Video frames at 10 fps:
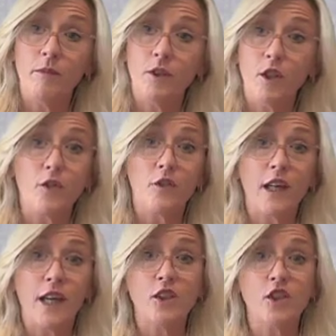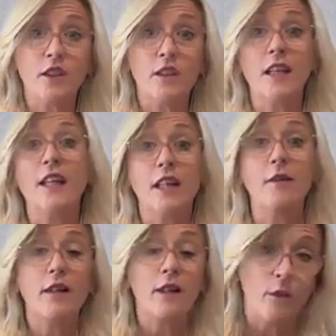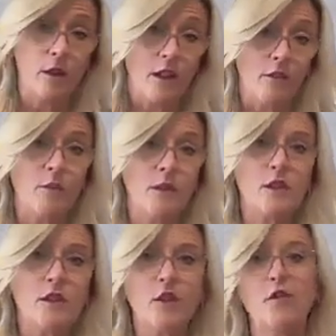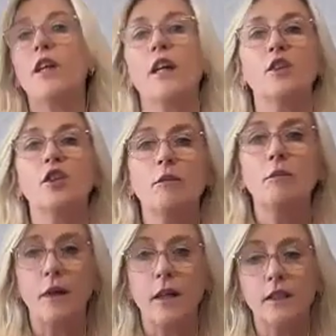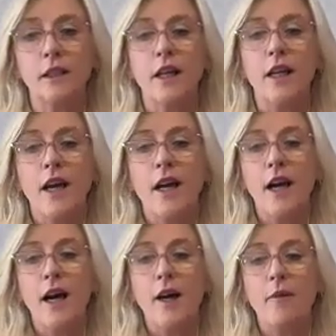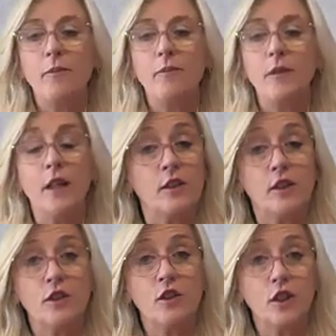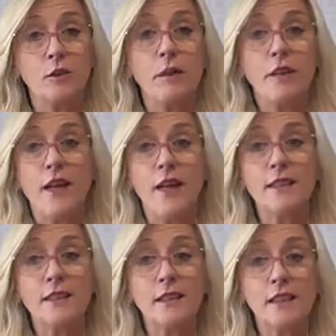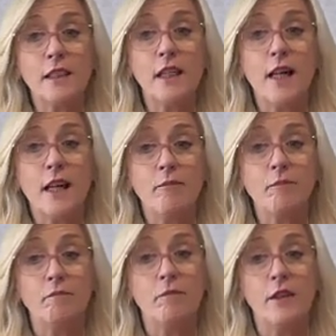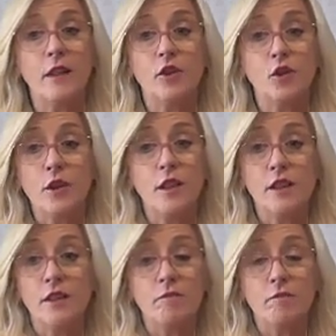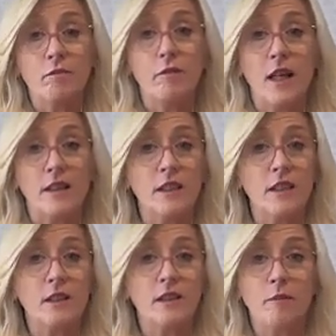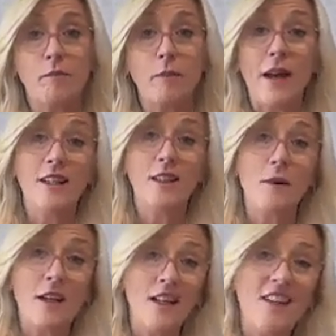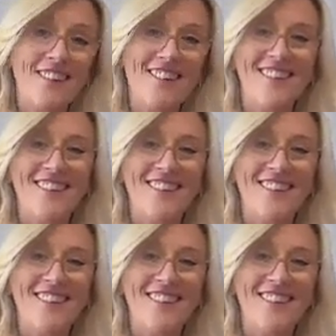certification thing anyway that would have given me the certification, but yeah, so it's just been that and then joined and that's it, and then paid the money.